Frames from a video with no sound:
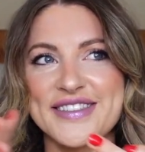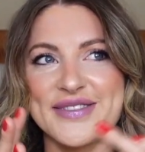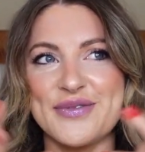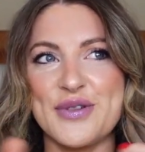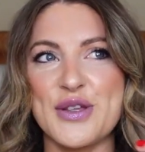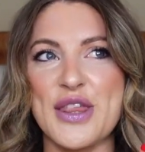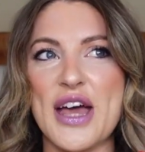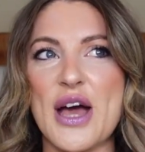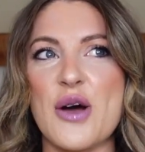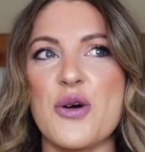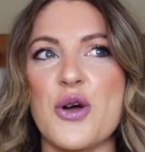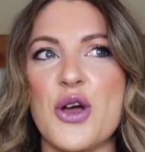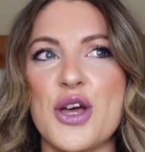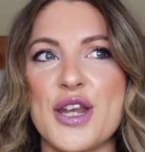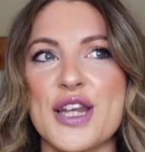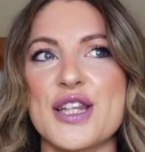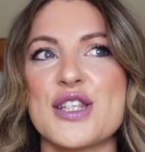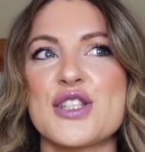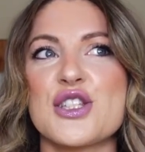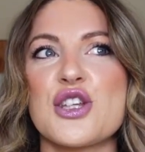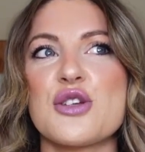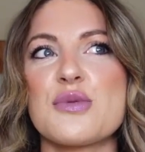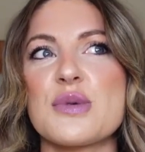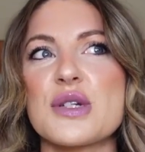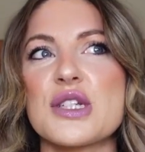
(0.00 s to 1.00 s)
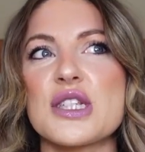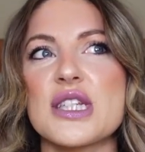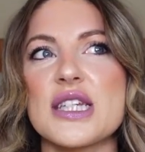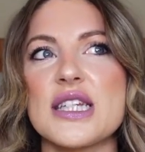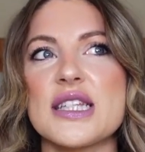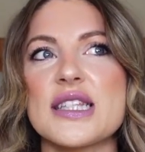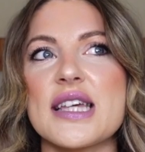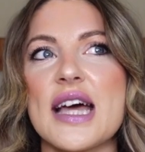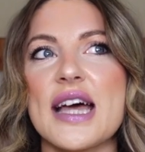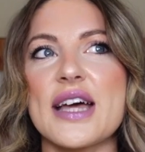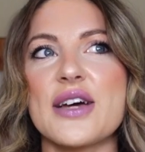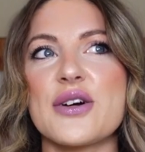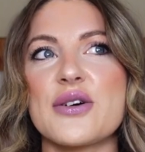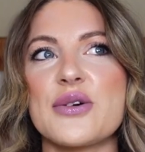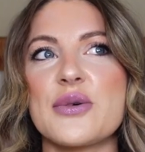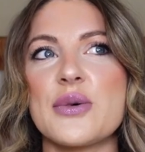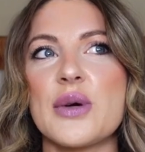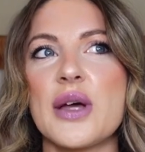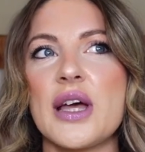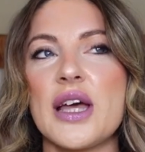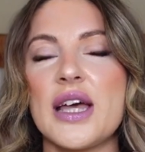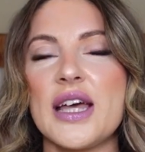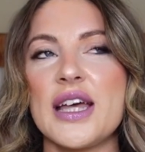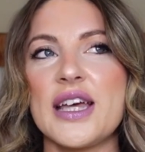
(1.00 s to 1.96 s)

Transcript: without going into too much detail,